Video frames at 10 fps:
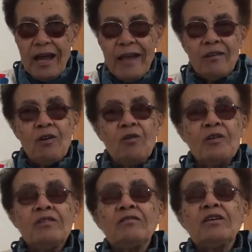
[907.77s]
I know
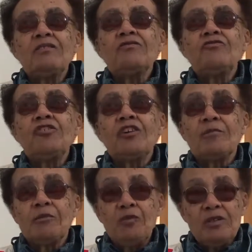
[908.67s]
in
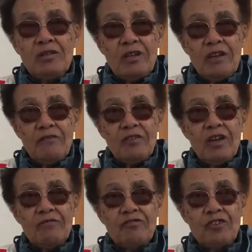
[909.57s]
gym, and we did have
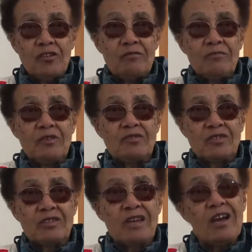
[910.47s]
gym,
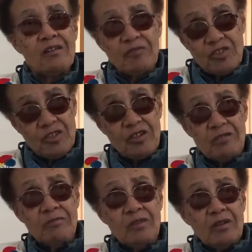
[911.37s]
kind of a
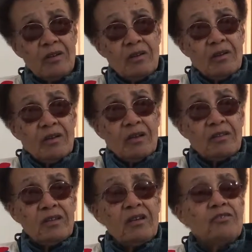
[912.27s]
gym.
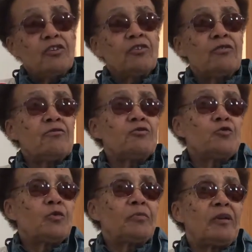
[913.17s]
The girls
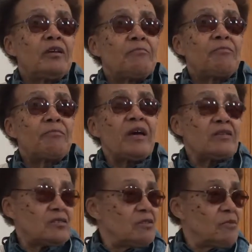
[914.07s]
would play
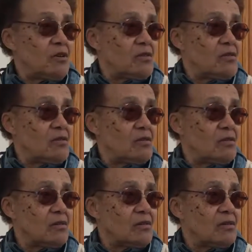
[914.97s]
basketball,
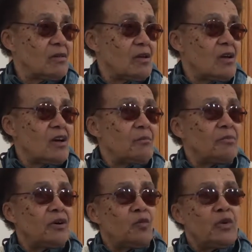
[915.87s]

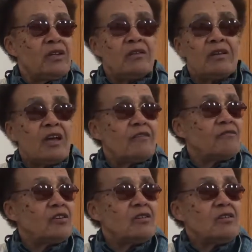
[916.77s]
but we didn't have
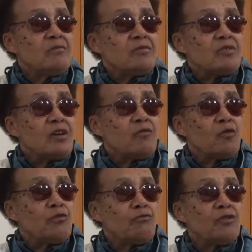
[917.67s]
teams that
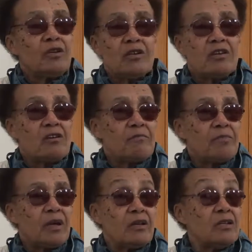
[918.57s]
would really
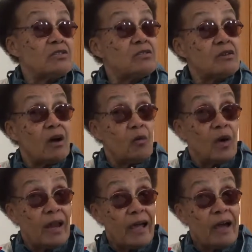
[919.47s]
at least not
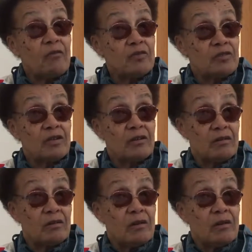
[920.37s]
while I was there.